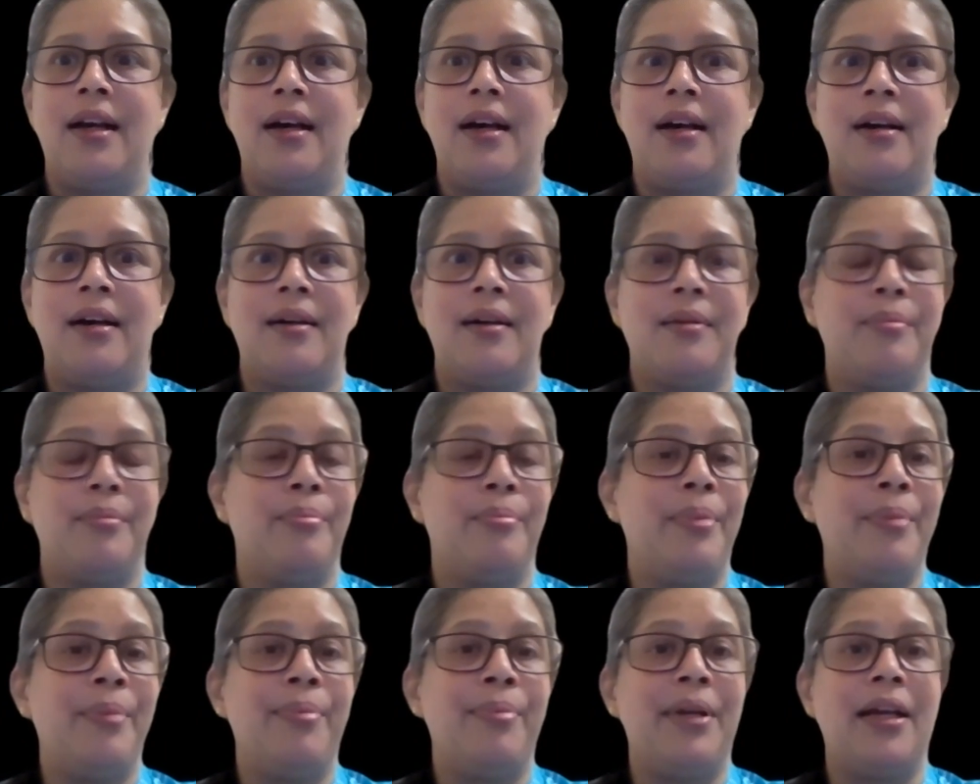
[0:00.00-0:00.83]
leave,
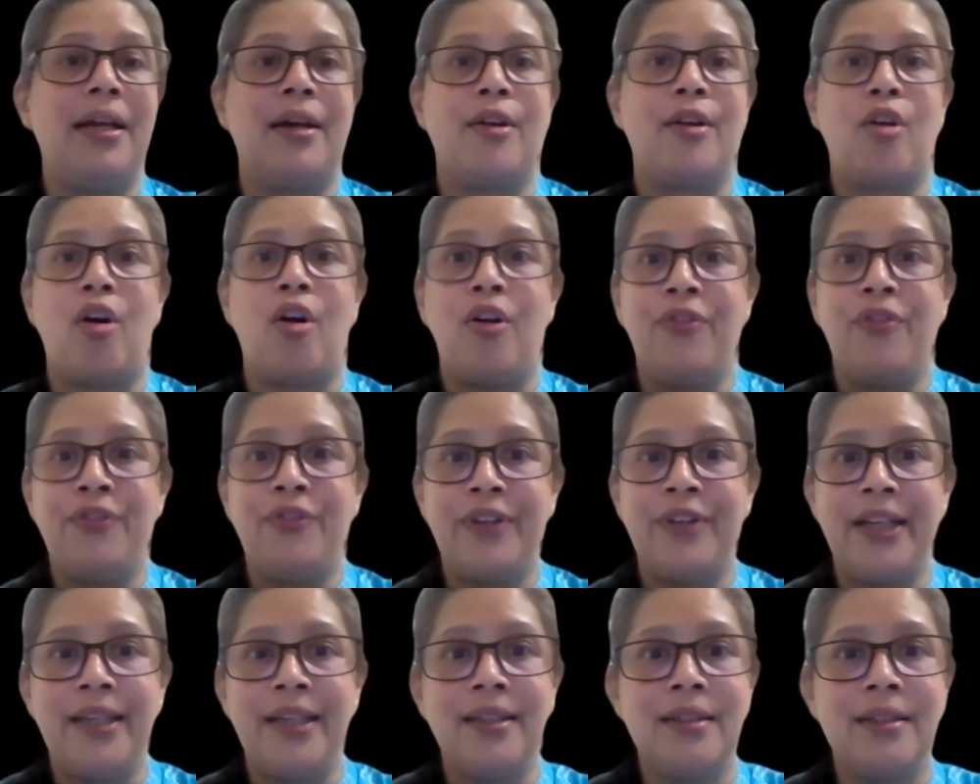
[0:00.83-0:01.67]
people are
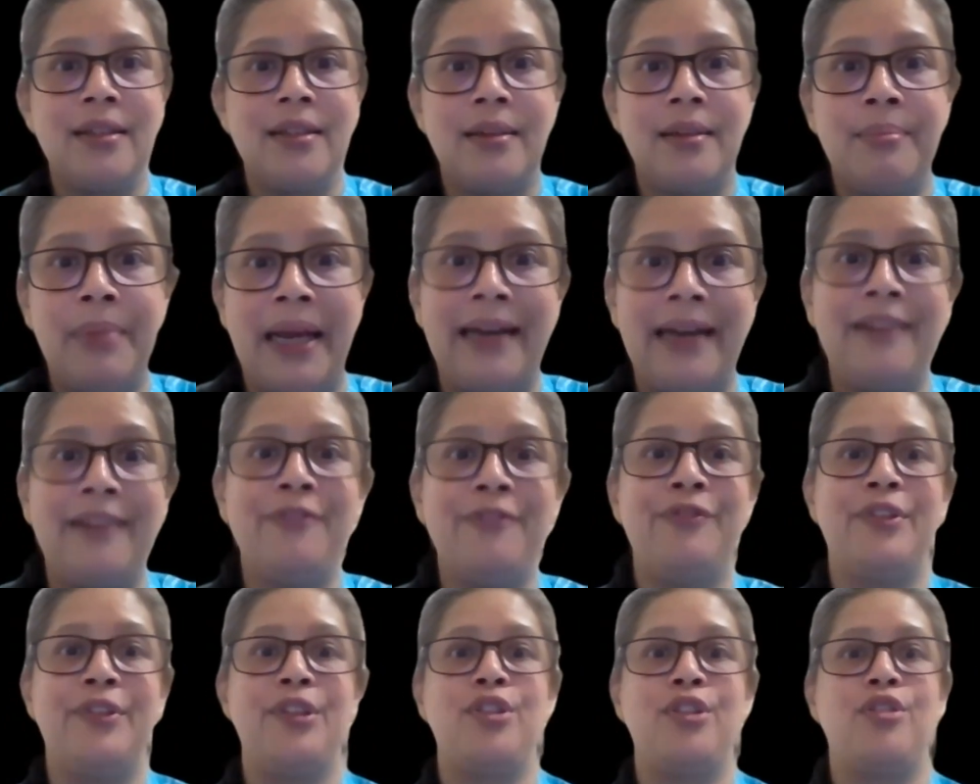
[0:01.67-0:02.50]
offering
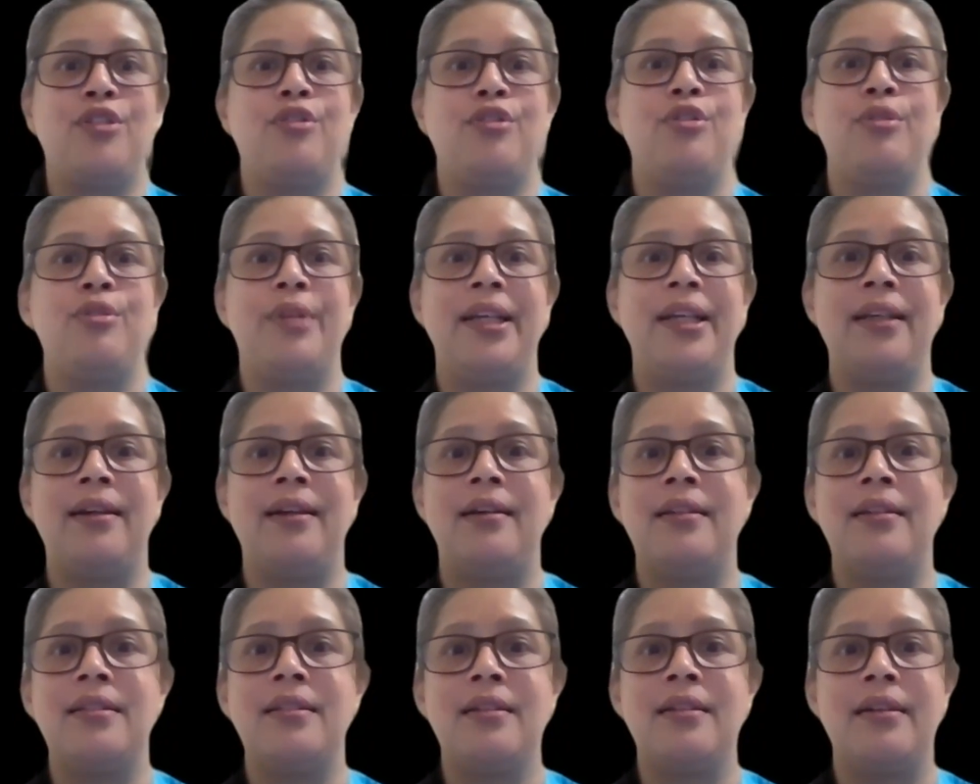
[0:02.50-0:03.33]
benefits during
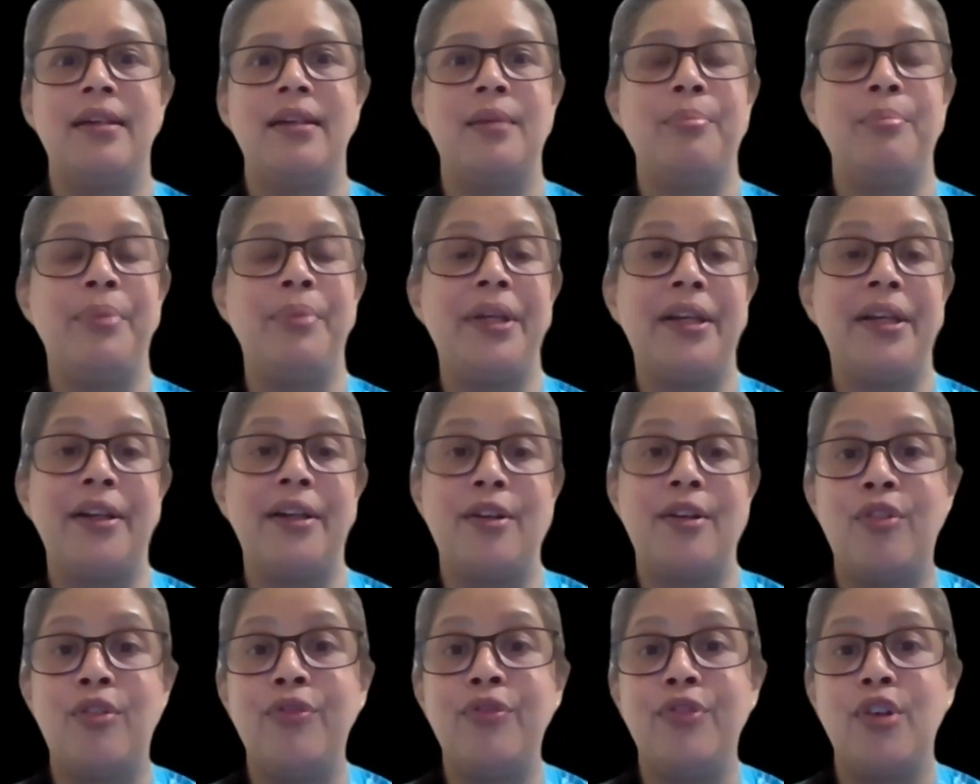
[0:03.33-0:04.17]
a certain period
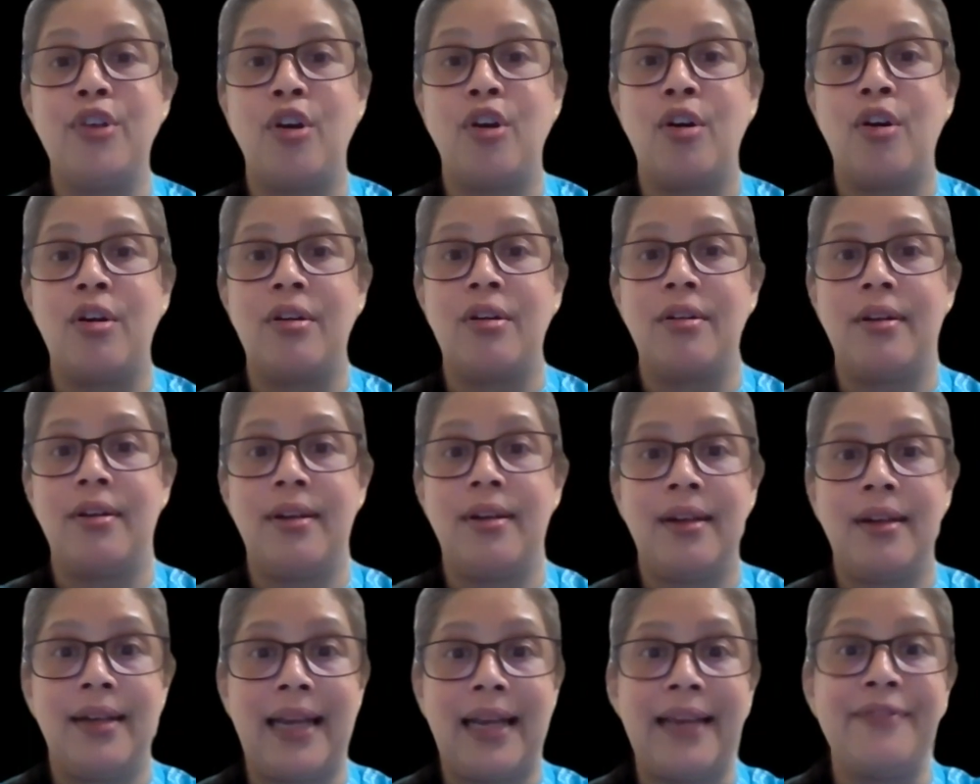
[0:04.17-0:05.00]
of your
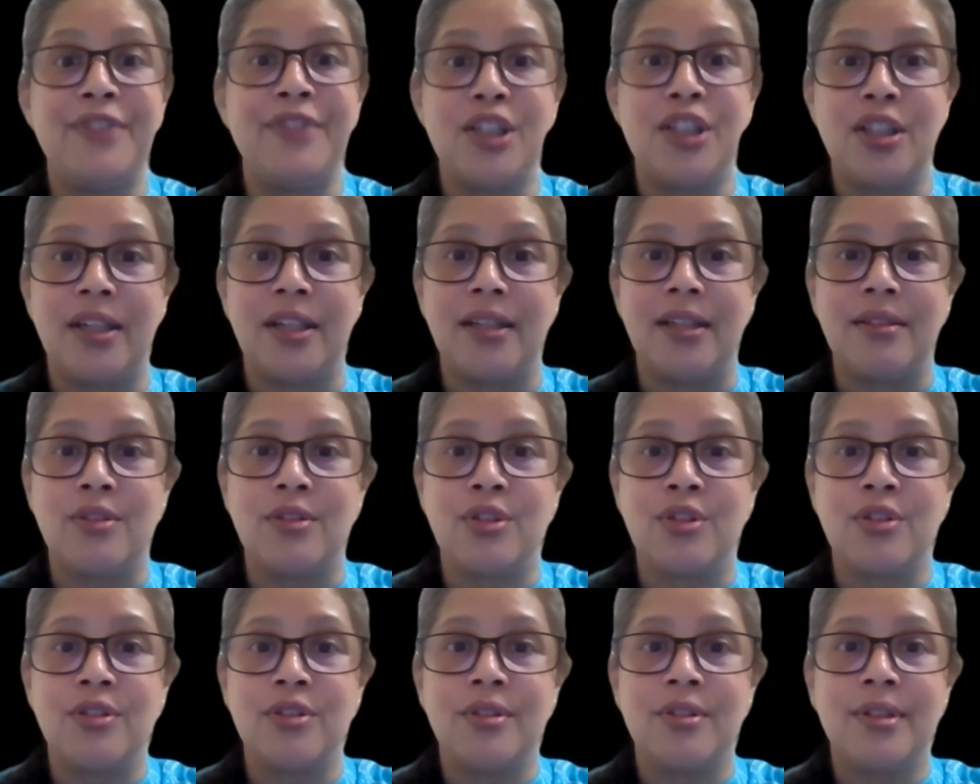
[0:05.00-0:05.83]
life stage.